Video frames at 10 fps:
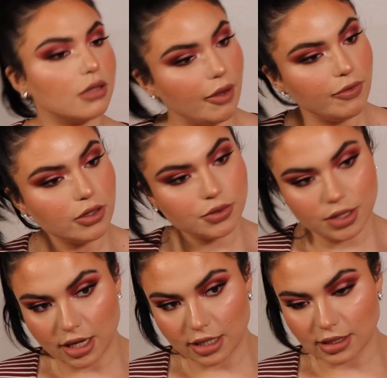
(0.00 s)
That feels
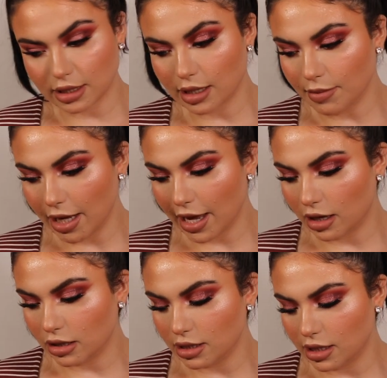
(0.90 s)
really nice. I think I'm gonna hang
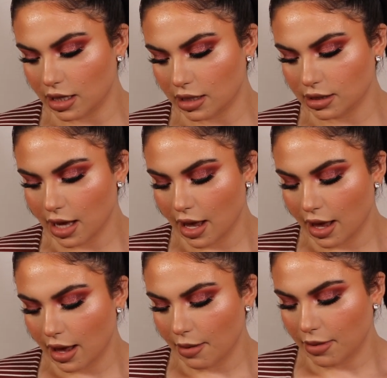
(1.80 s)
on to this
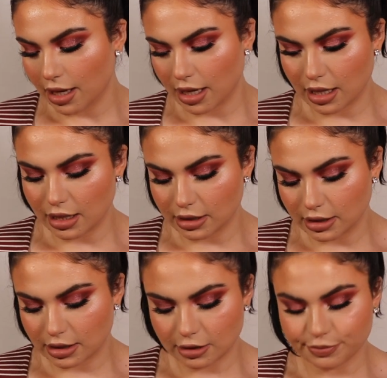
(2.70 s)

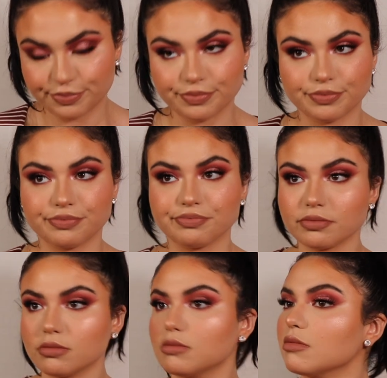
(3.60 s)
because
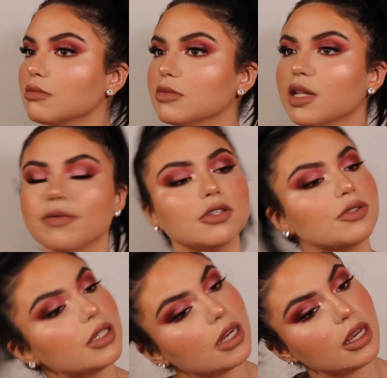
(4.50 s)
that feels
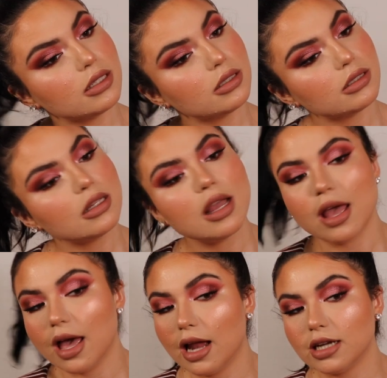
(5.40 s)
really nice.
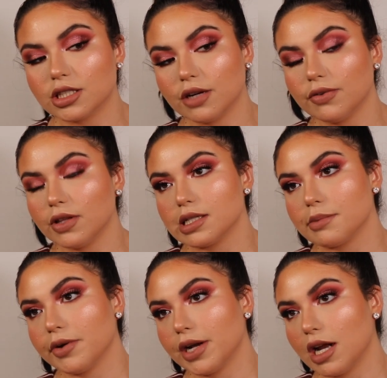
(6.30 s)
And it's good for the
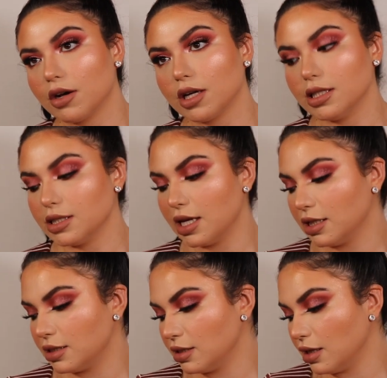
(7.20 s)
summer right now because
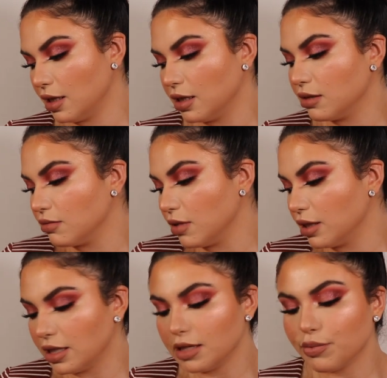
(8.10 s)
it's the